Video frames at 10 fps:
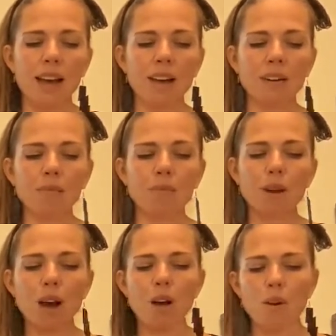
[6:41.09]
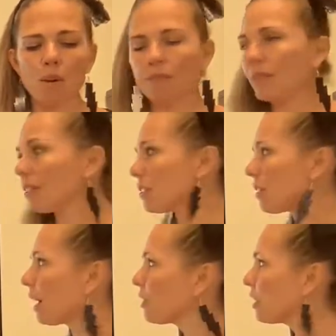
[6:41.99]
How do you know if the
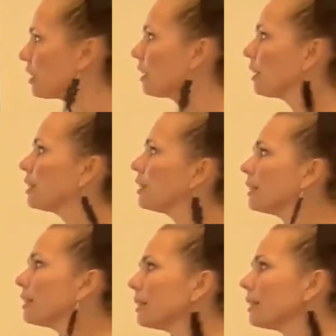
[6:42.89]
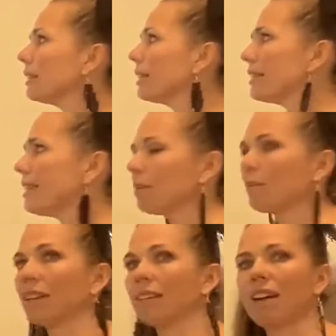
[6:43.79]
structure is
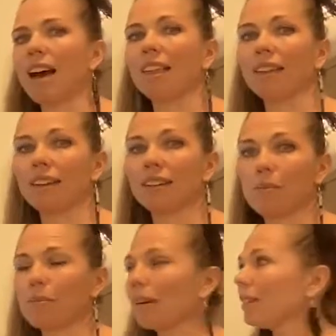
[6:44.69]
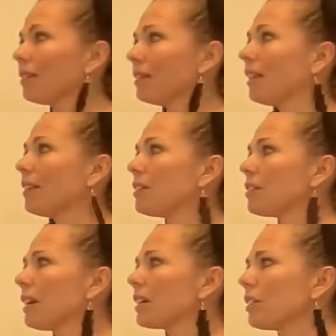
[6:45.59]
equally valid compared to another
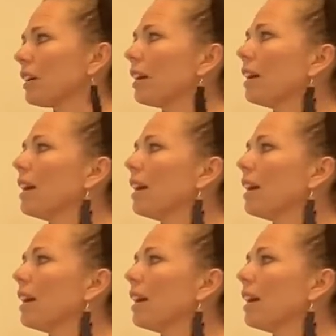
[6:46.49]
structure?